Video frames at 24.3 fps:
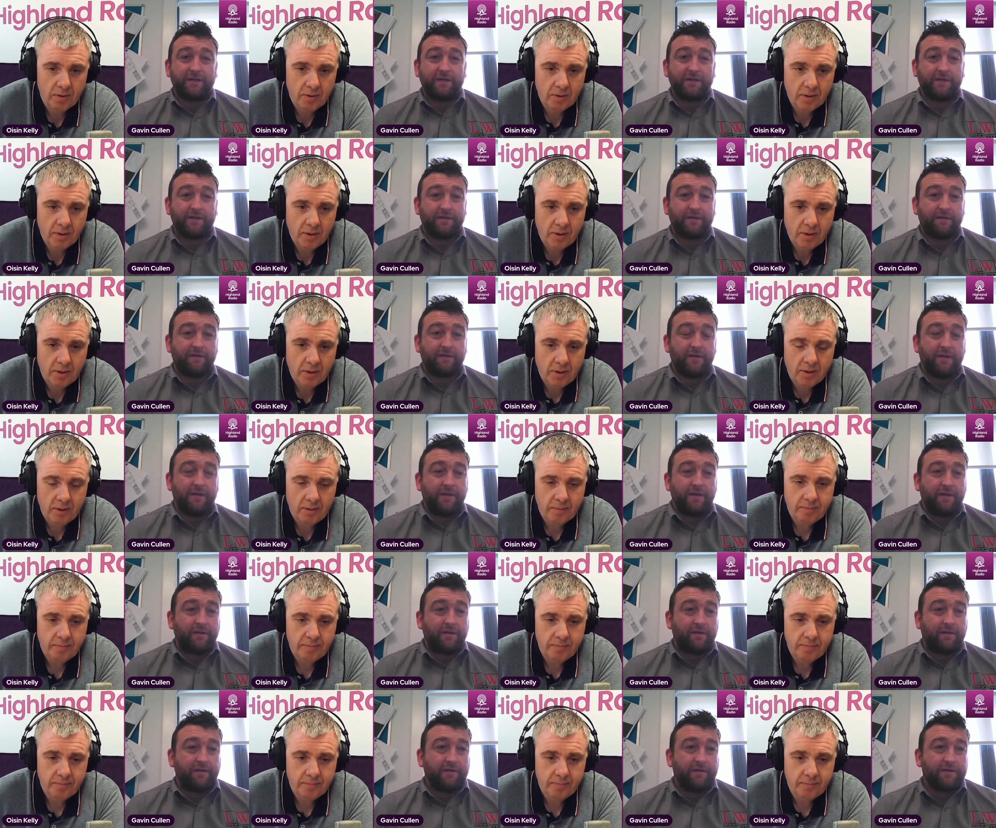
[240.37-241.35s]
Speaker 1: and
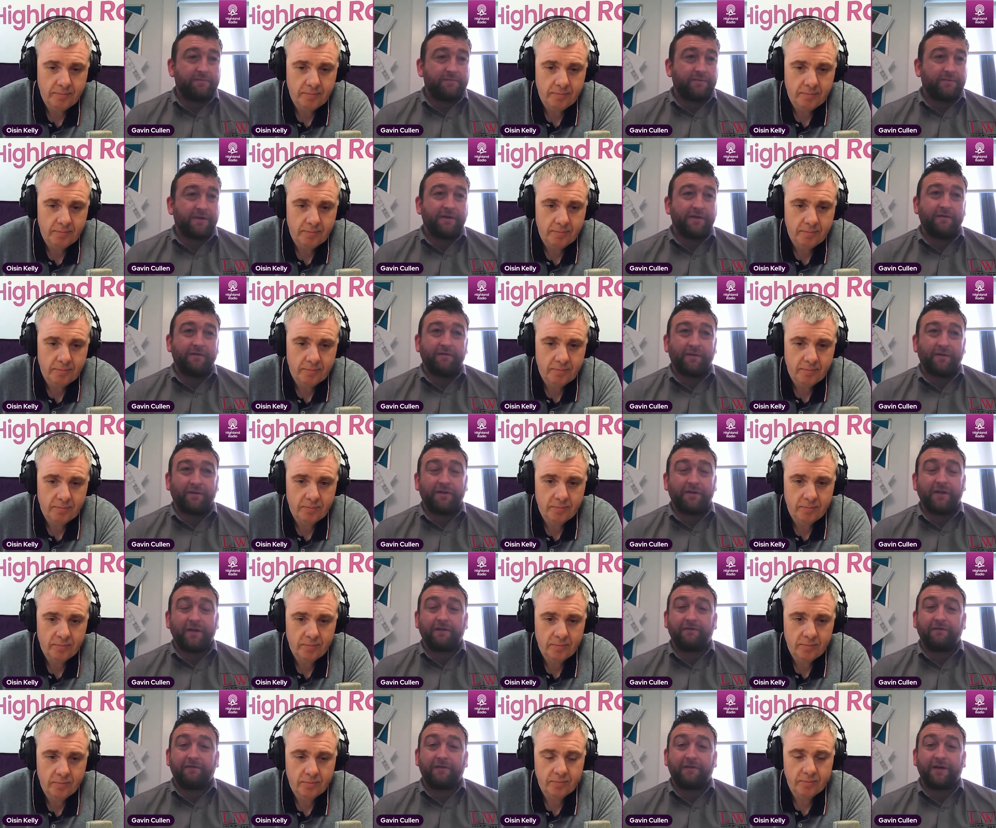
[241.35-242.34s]
charisma. They look like a
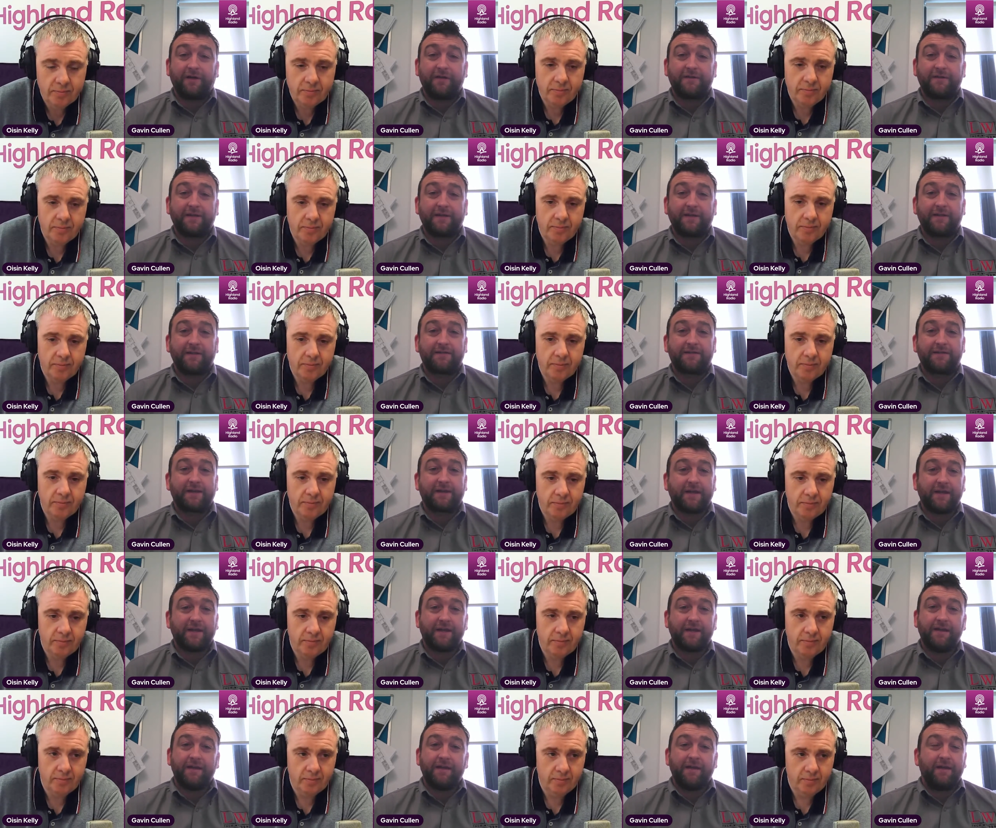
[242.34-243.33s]
very settled side.
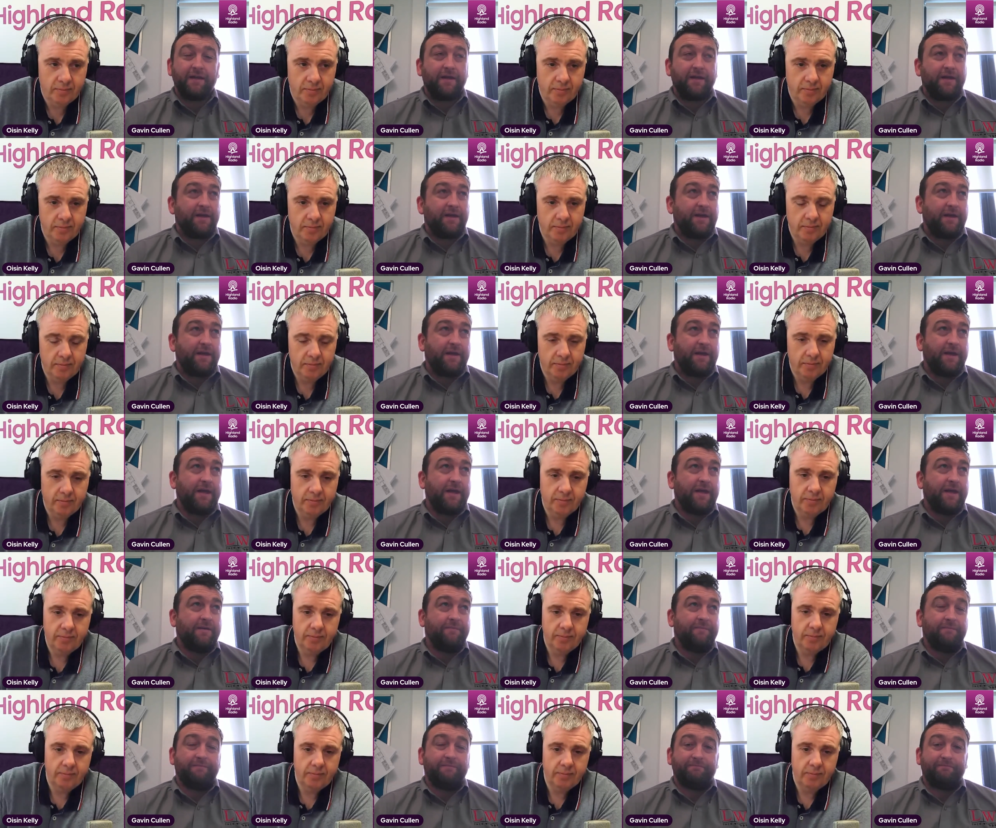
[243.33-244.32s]

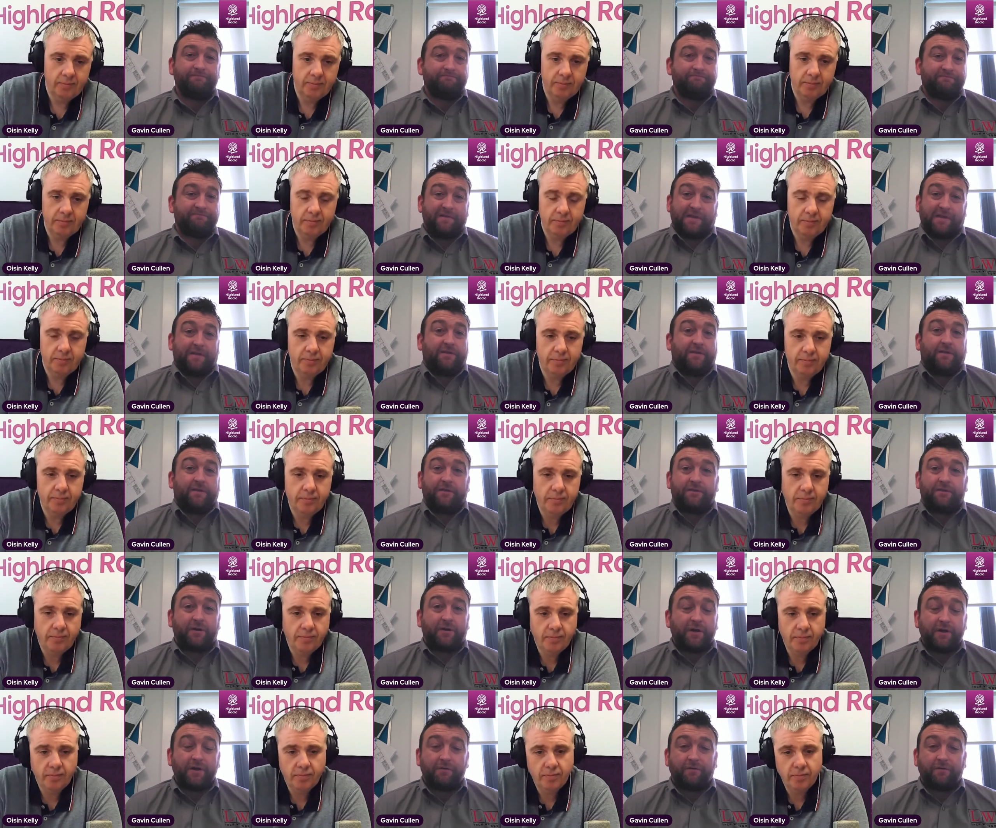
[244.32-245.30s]
Um, they're a joy to
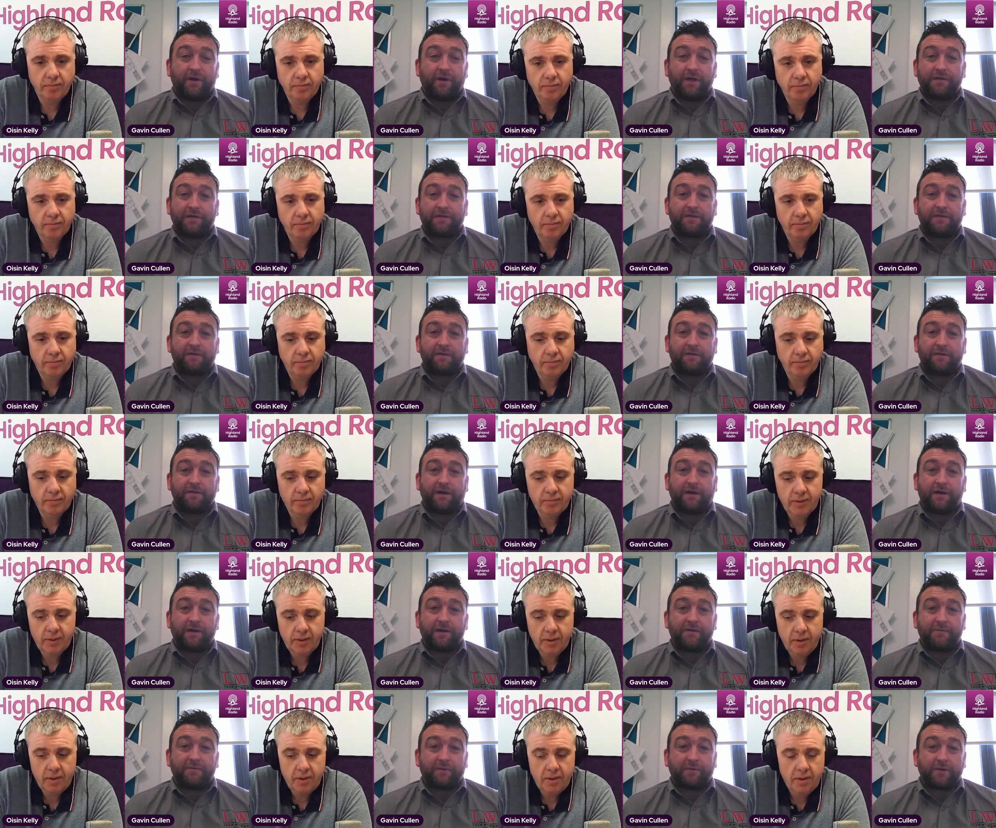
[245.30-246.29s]
watch. They're the hardest
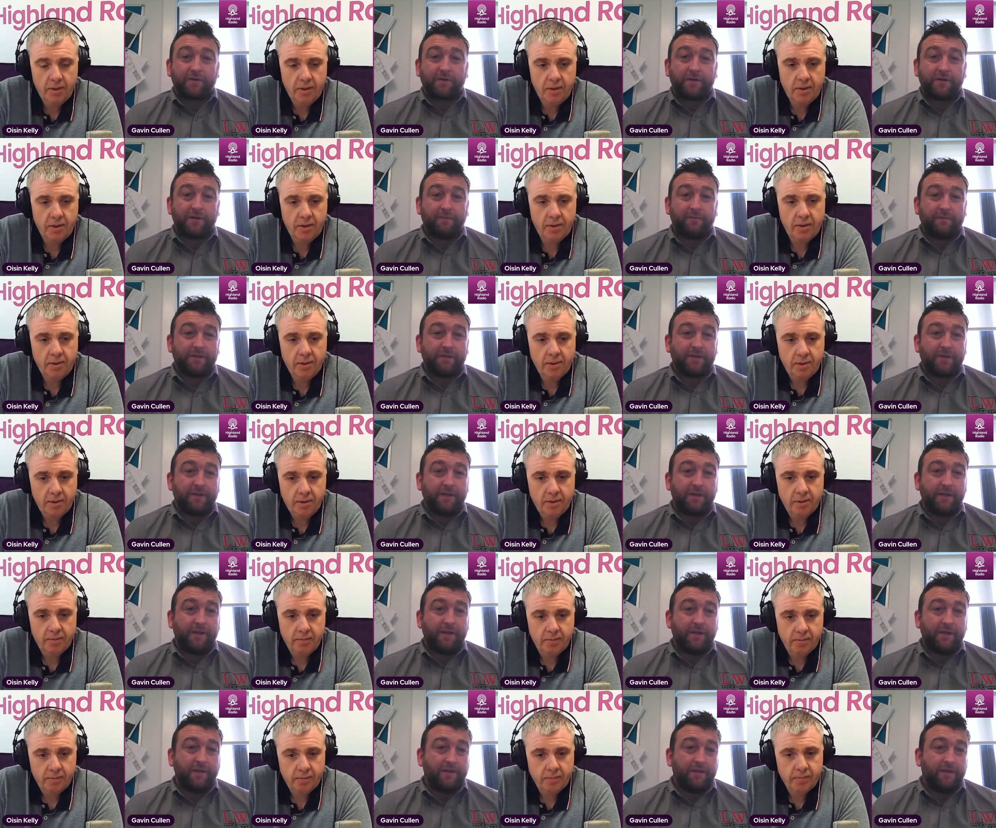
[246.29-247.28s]
working team in the league,
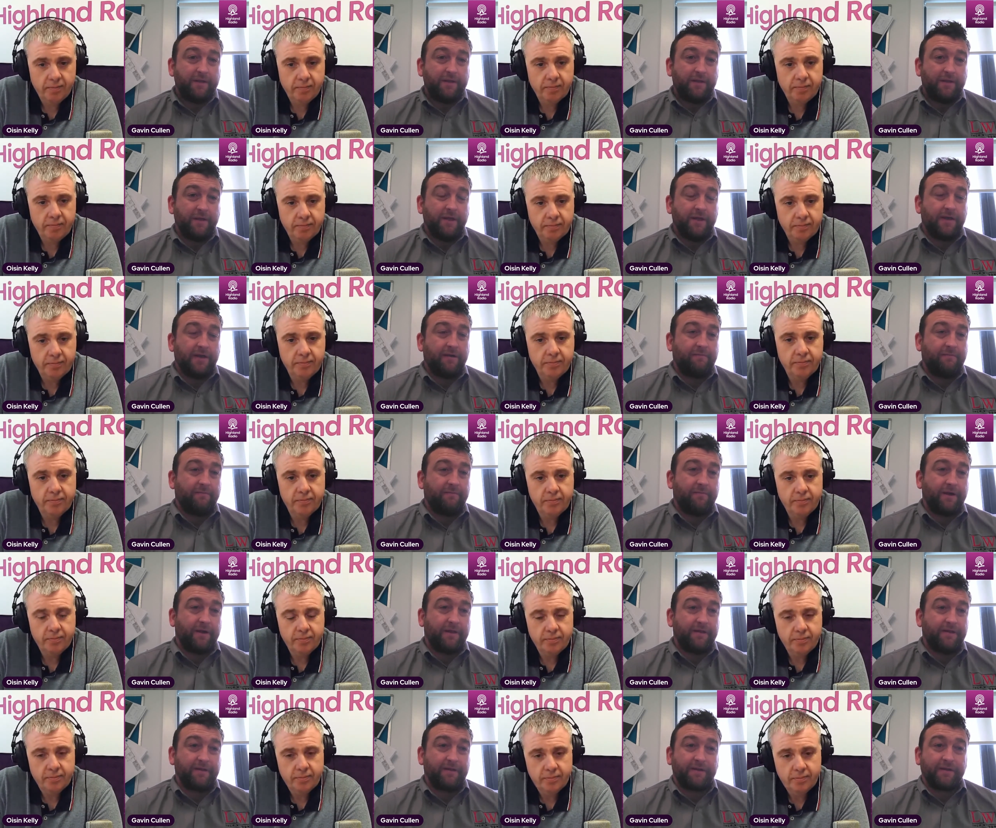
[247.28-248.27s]
um, and they're
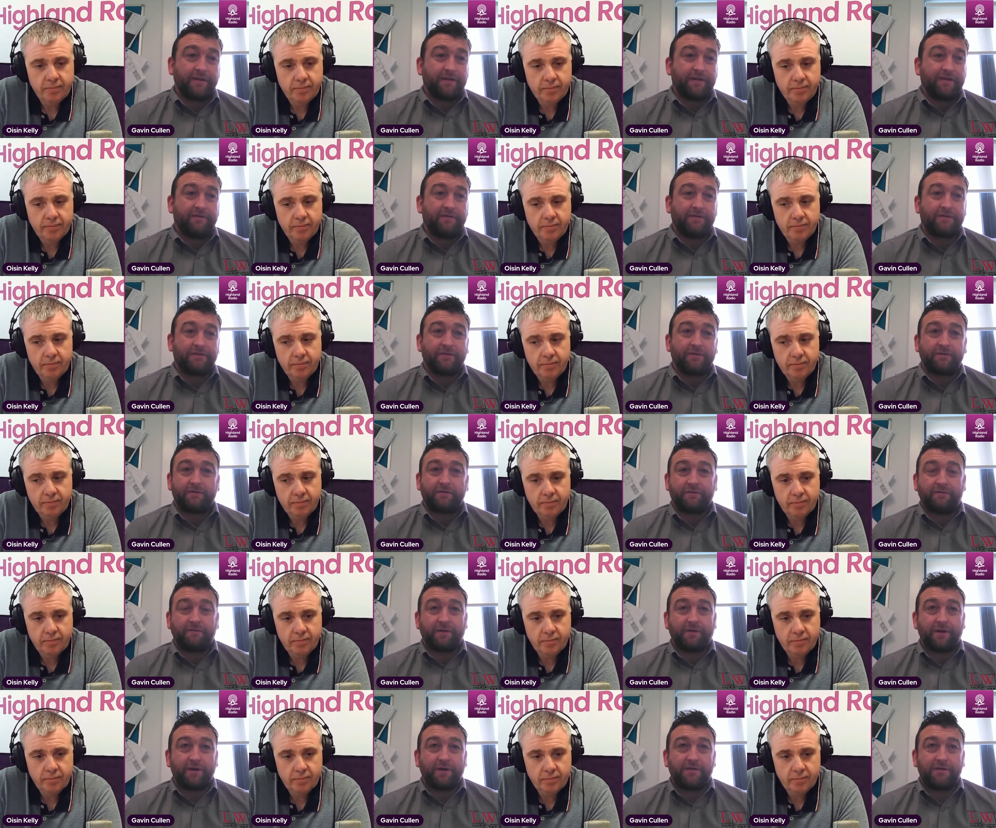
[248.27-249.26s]
getting their just
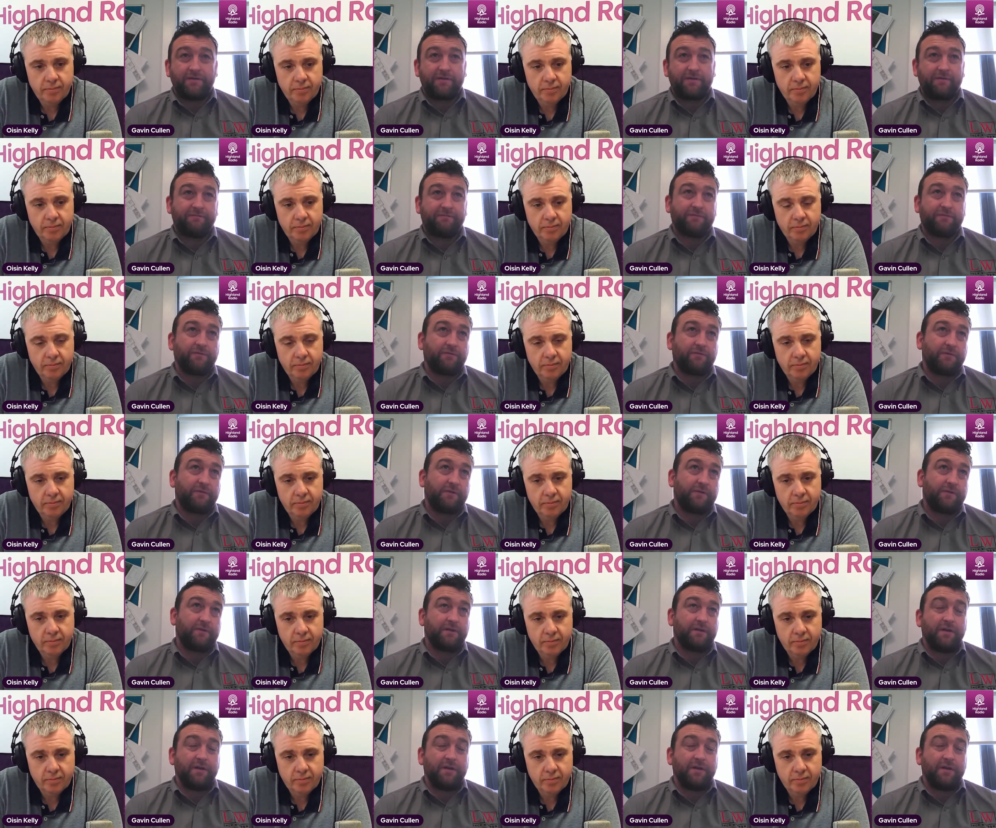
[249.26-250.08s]
rewards. They've scored